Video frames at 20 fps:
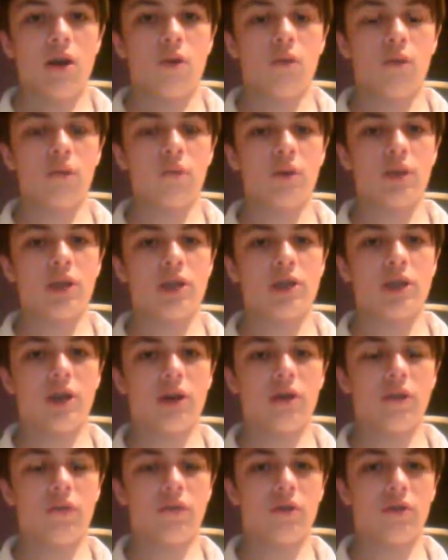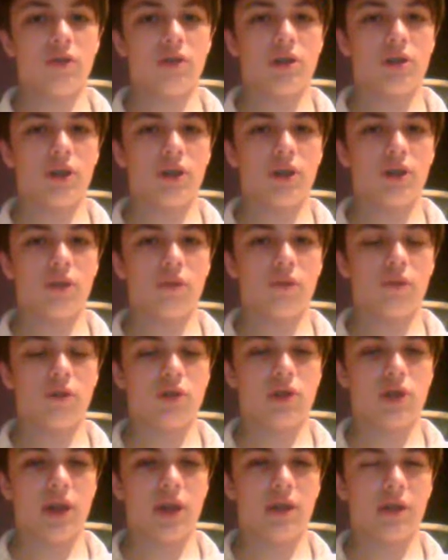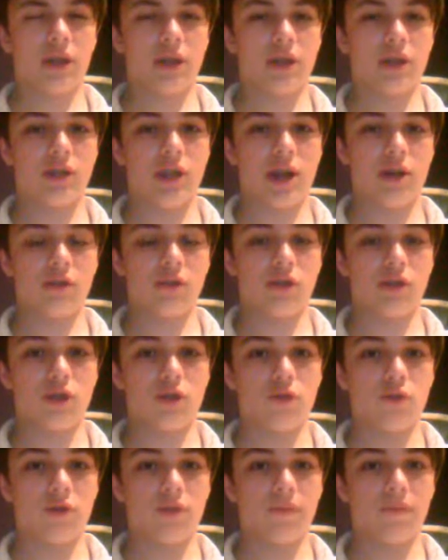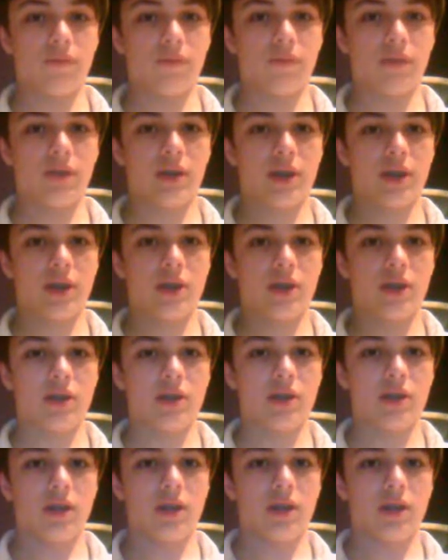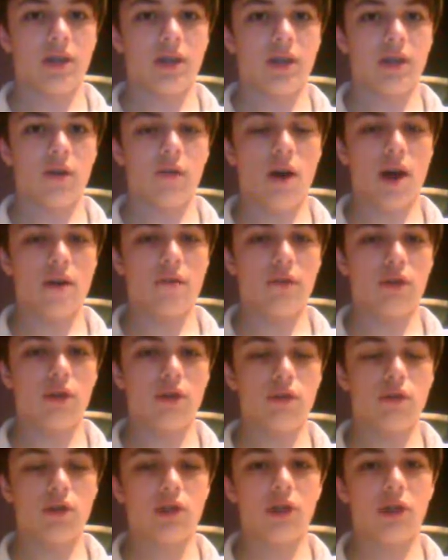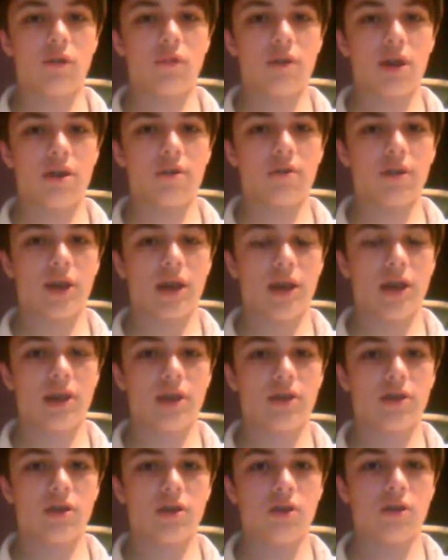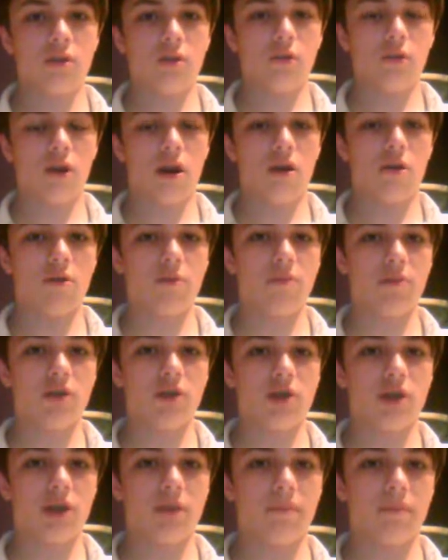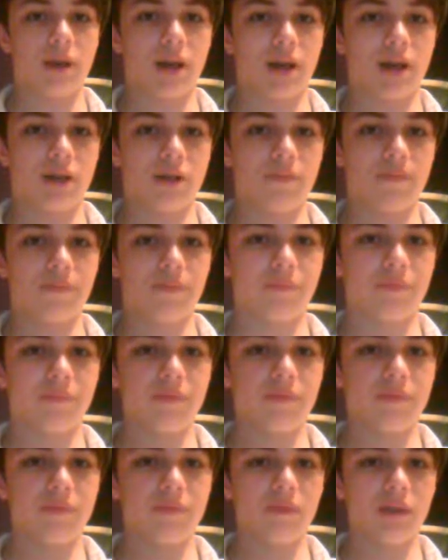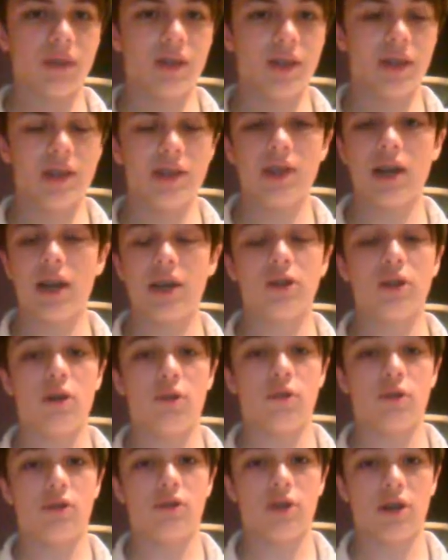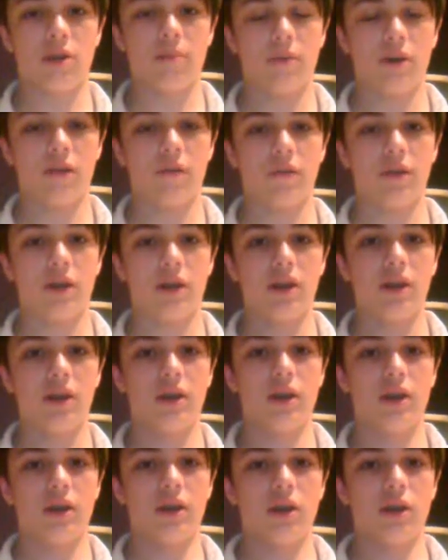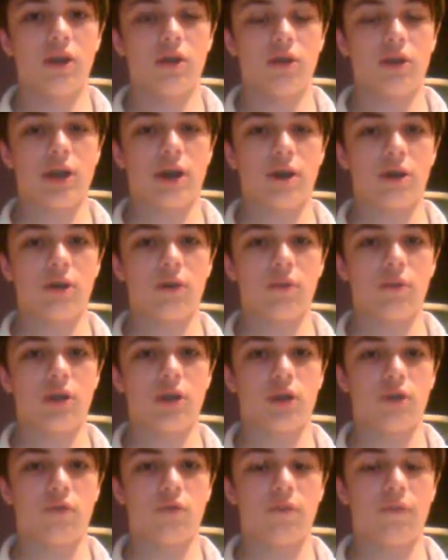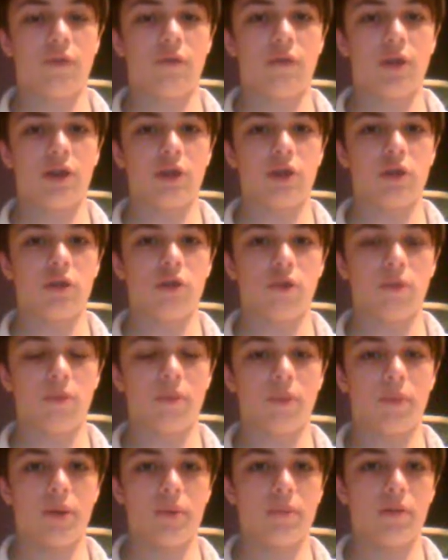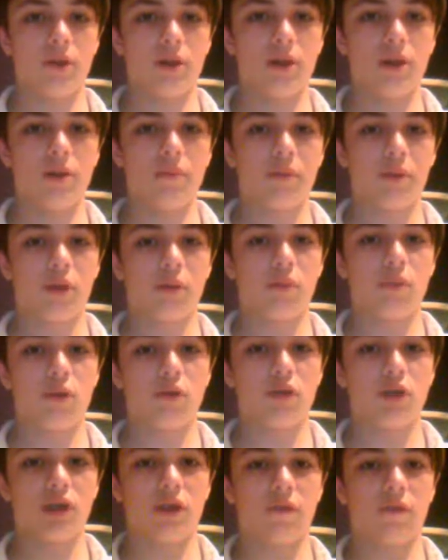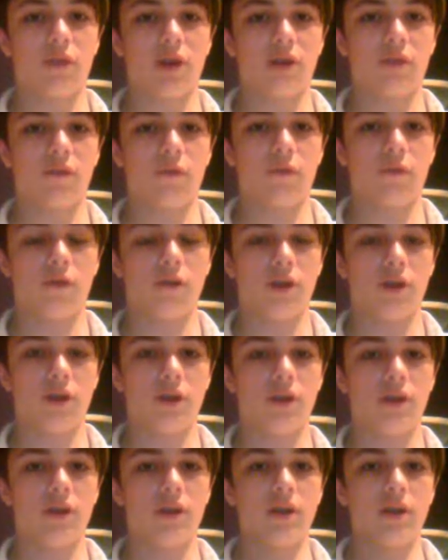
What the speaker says: One way to tell if your son or child has Down syndrome is they will have unusually round heads or almond-shaped eyes. Yes, I know some of those characteristics will be found in normal people, but they're mostly found for